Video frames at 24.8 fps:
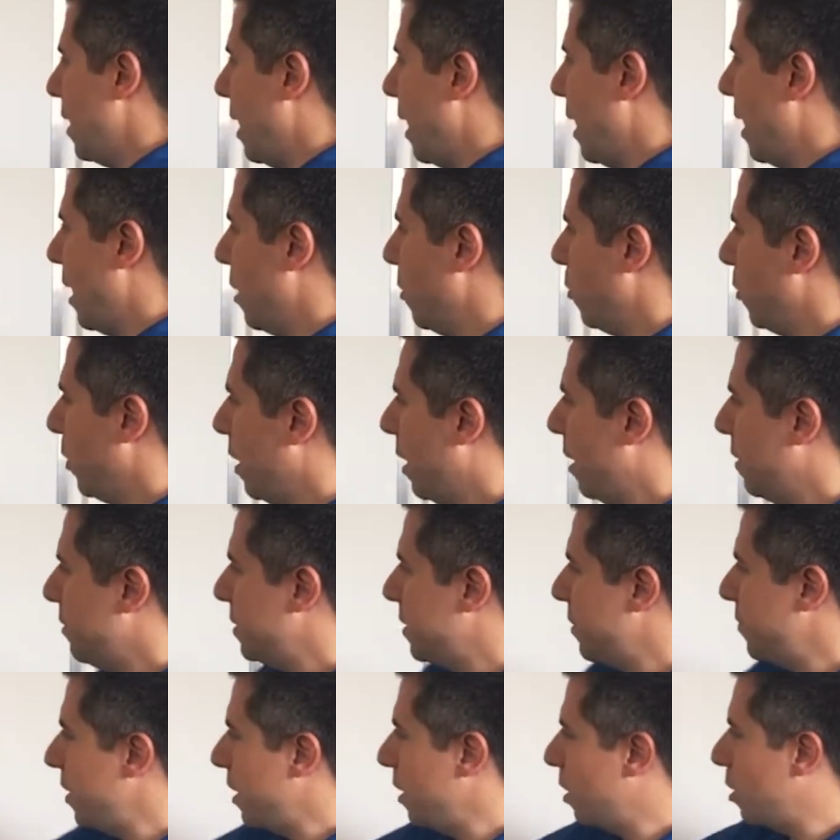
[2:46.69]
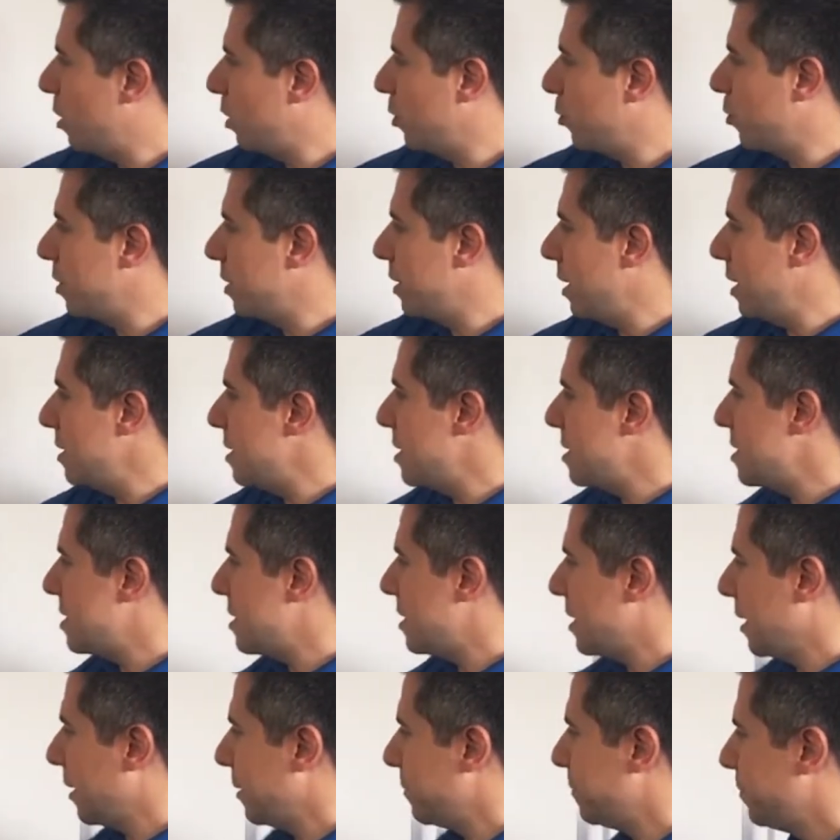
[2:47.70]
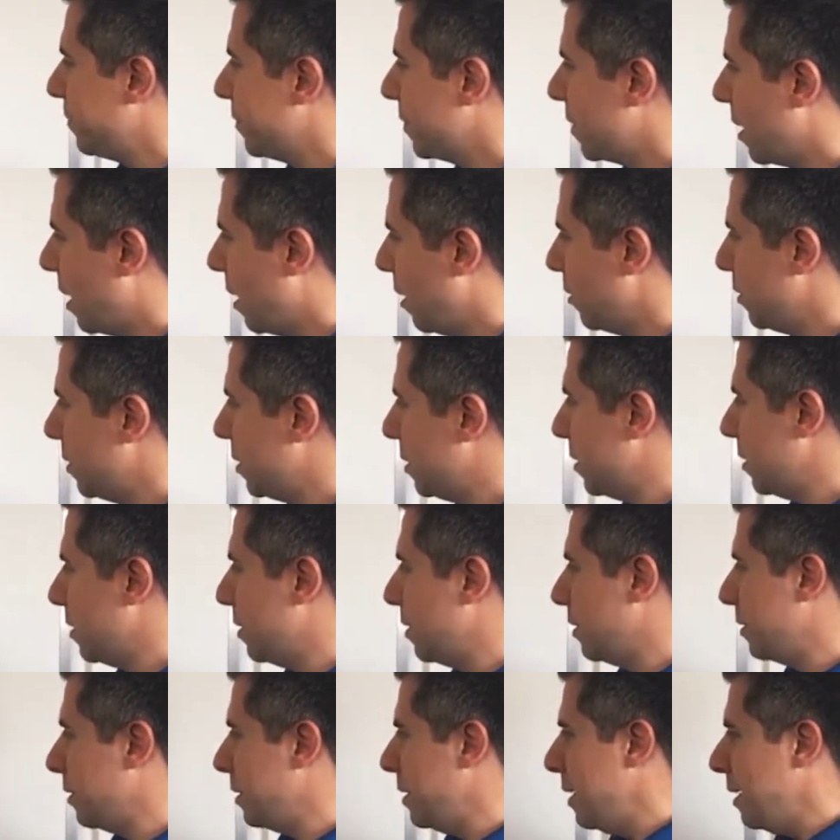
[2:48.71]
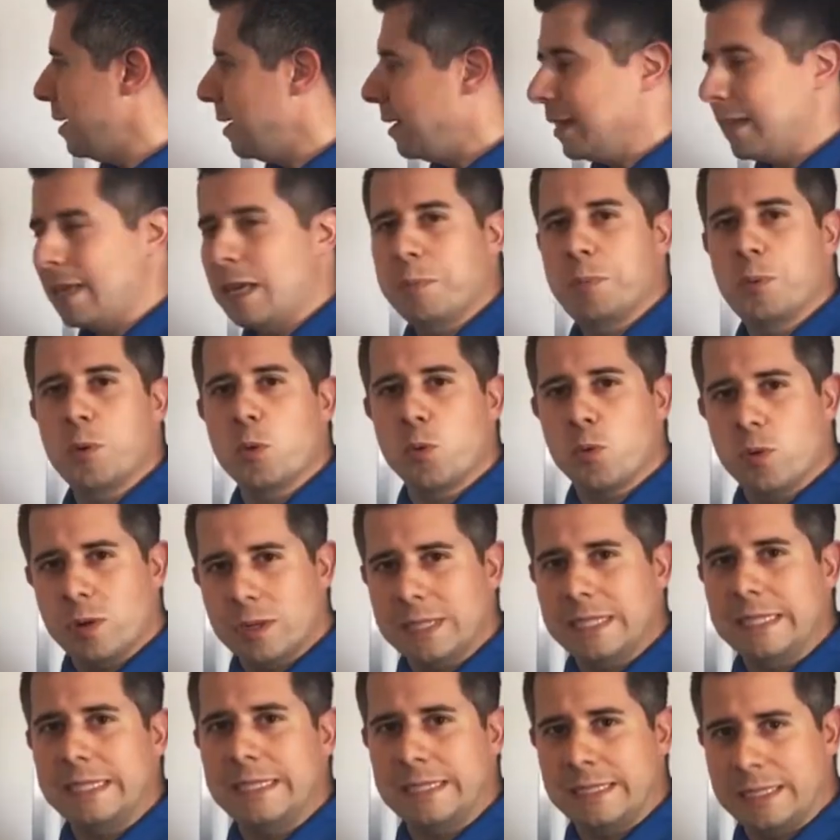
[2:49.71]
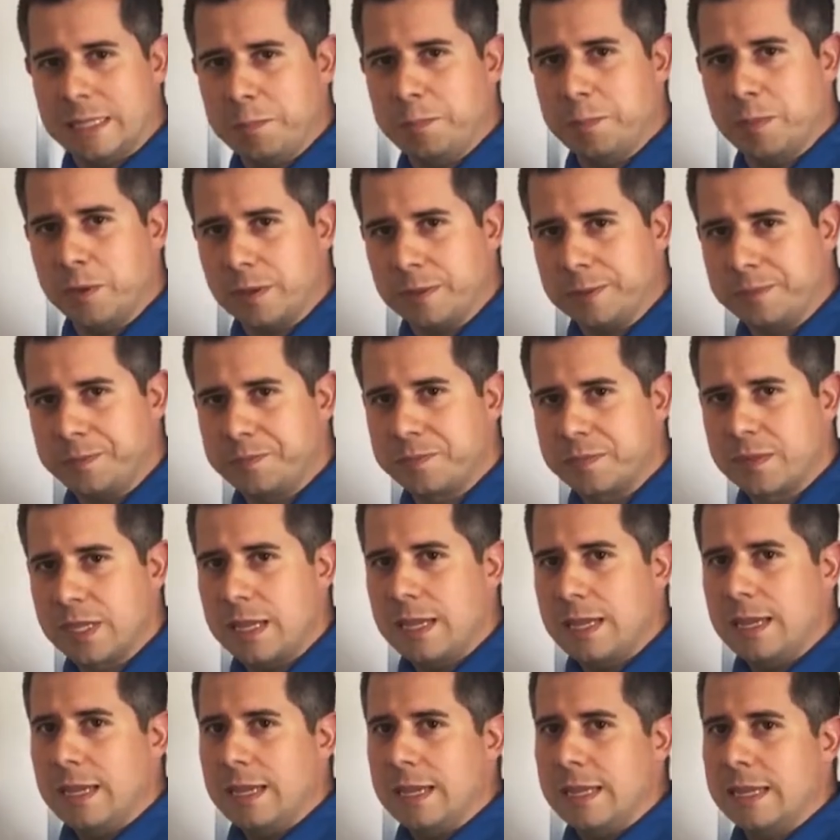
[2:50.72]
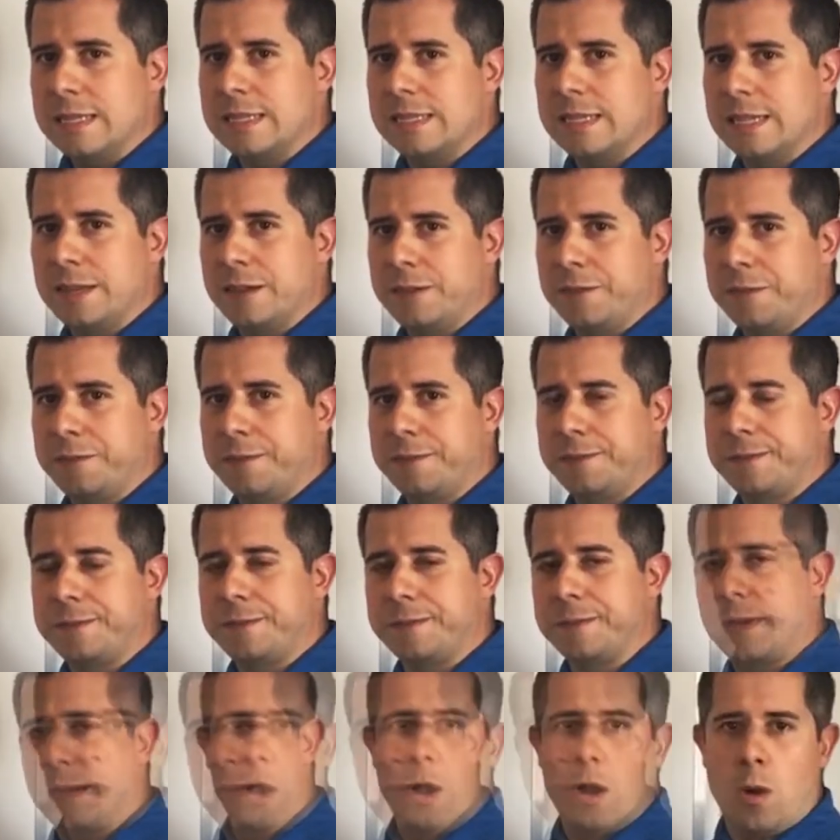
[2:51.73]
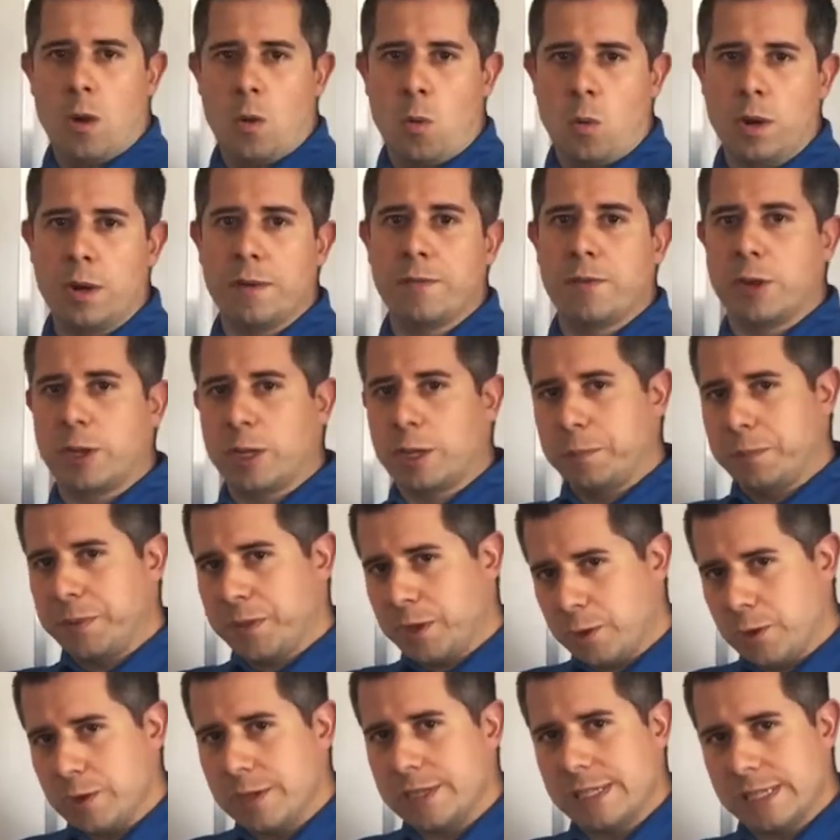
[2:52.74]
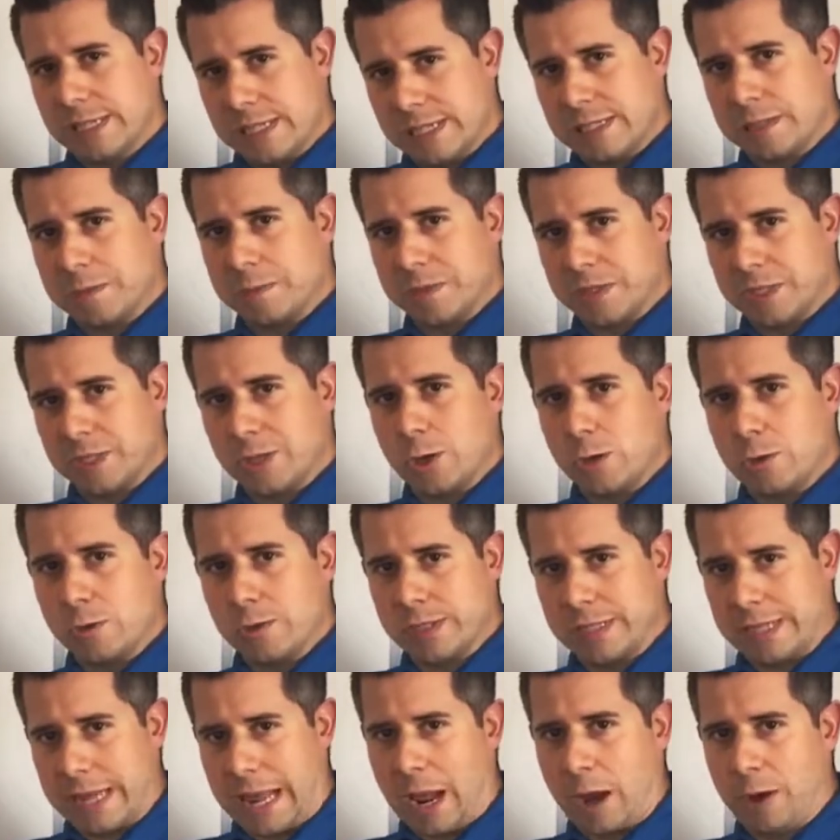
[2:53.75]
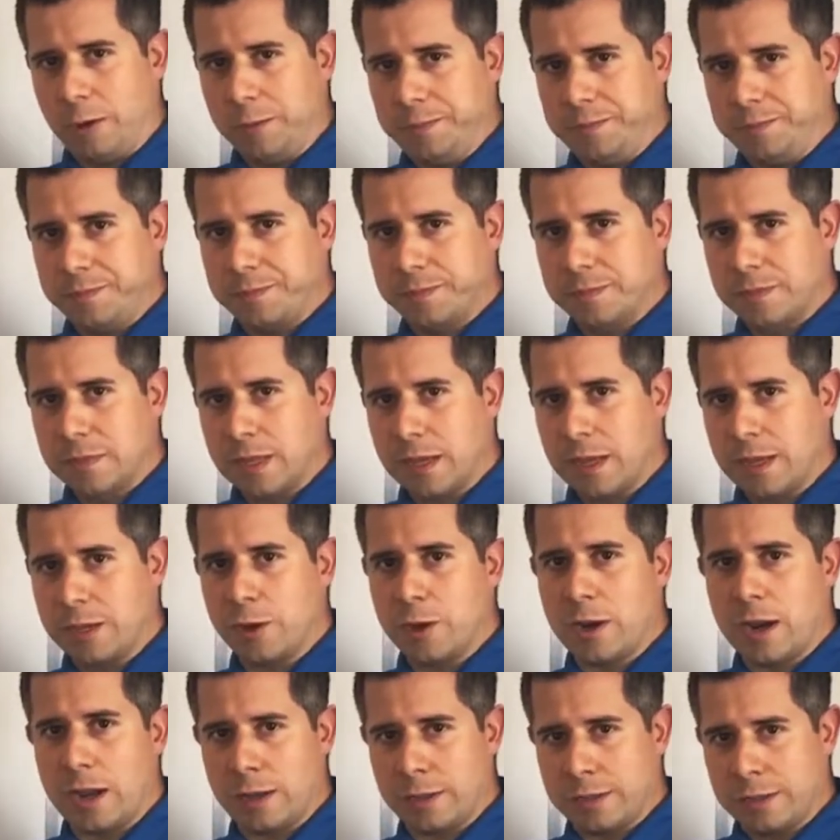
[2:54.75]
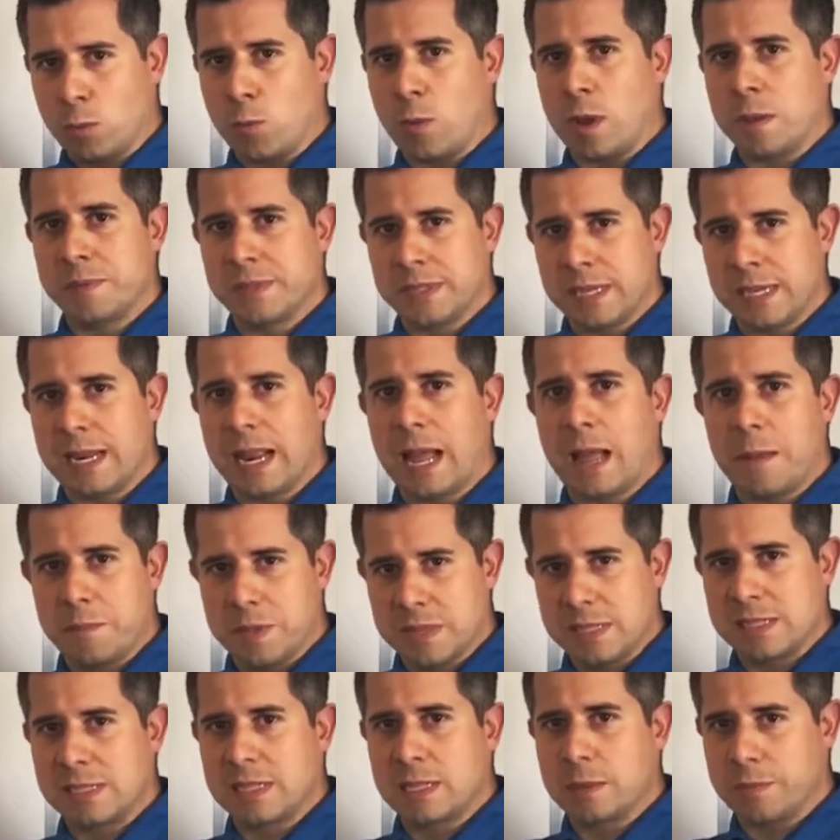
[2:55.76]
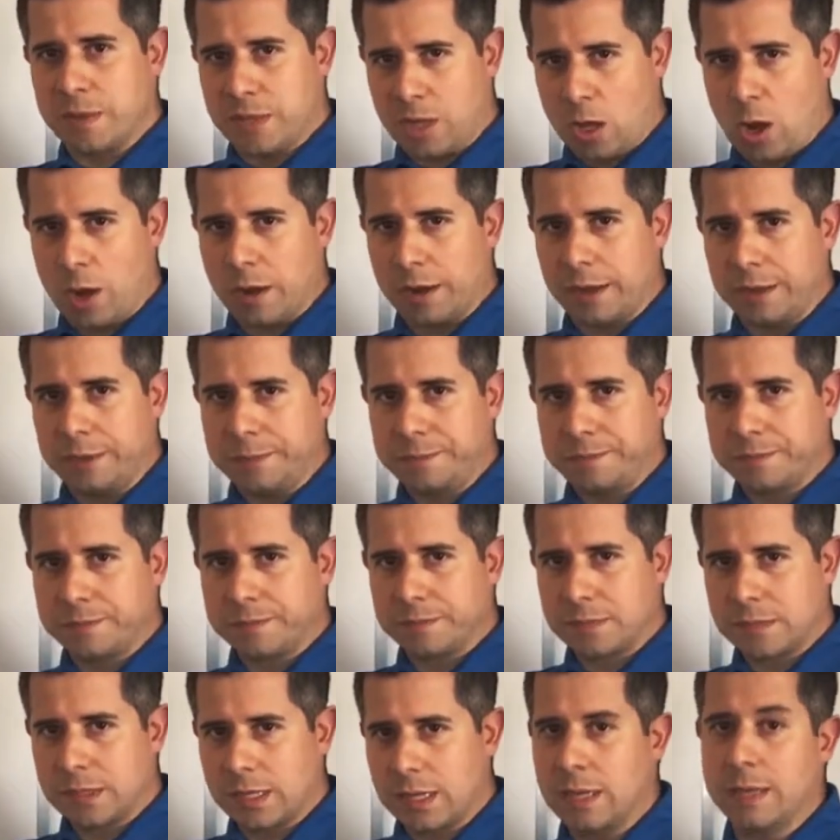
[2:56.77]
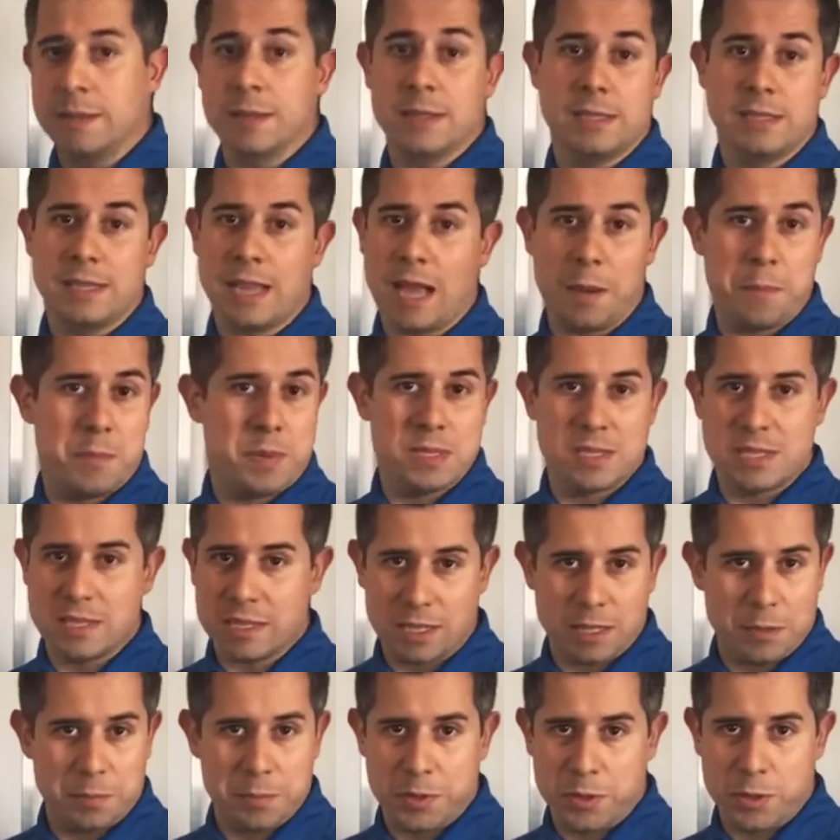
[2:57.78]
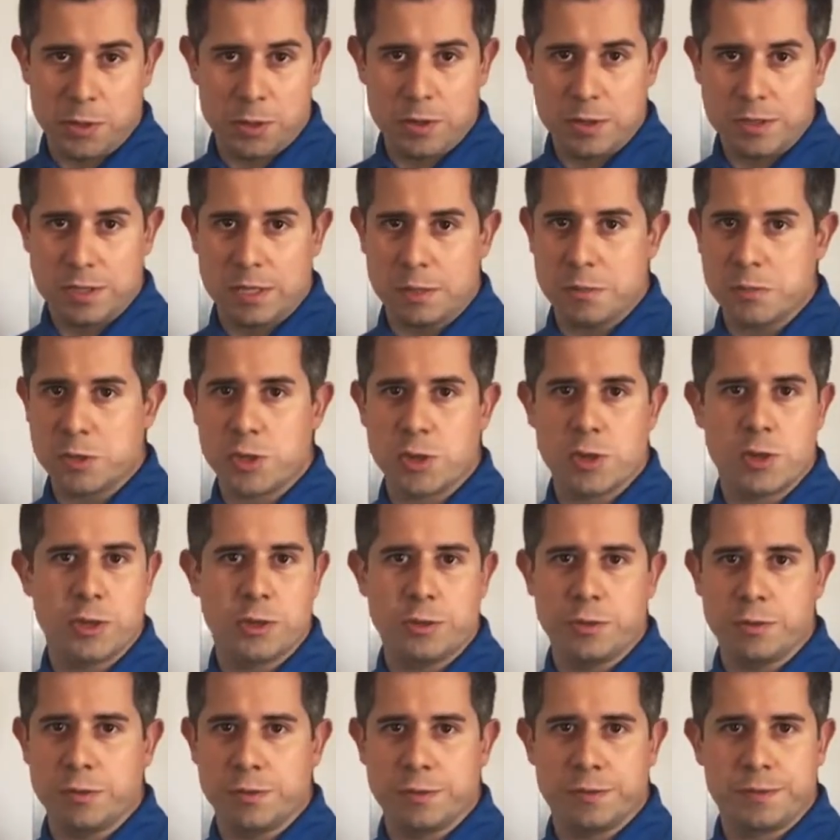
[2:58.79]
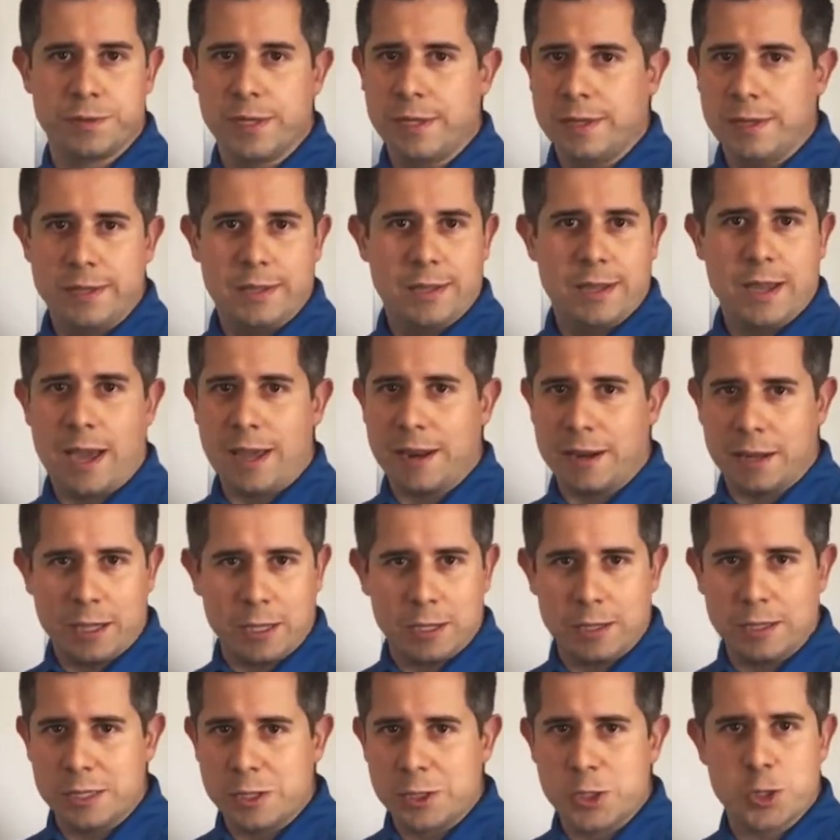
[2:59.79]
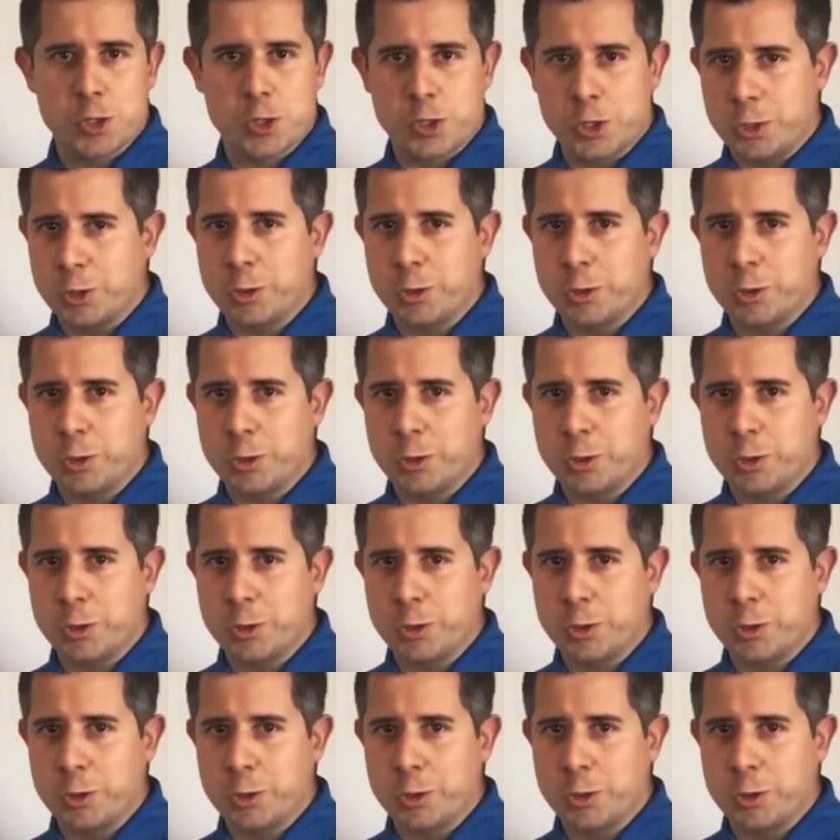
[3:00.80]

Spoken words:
And we have something called redundancy. Now, to keep it really simple, is if one of our computer systems goes down and your website happens to be on it, and this happens in computers, I'm sure you've had a glitch or